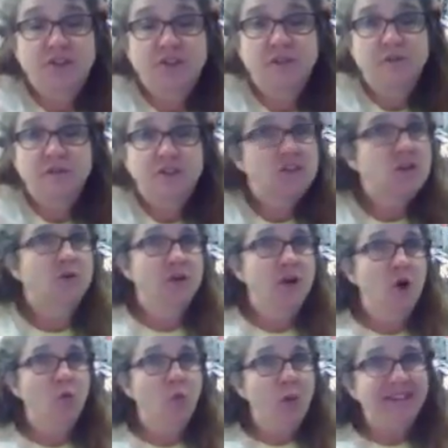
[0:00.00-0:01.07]
The students don't
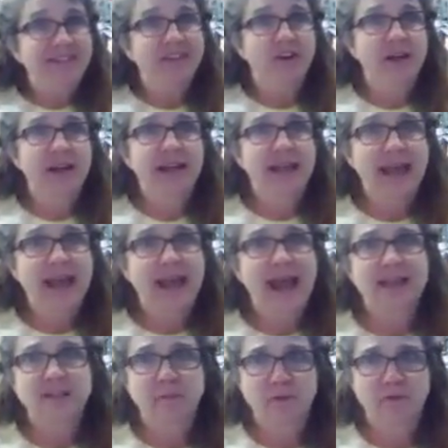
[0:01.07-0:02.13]
know what they're going to get
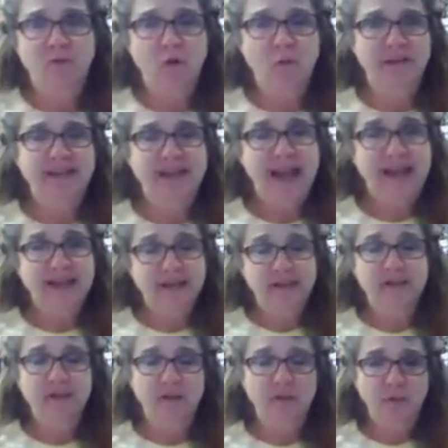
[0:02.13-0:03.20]
as a performance task
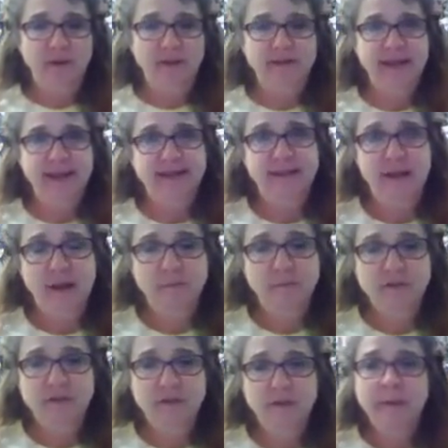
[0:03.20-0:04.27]
until the real test
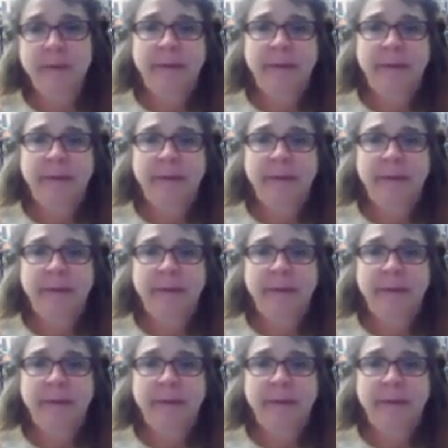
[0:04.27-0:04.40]
comes.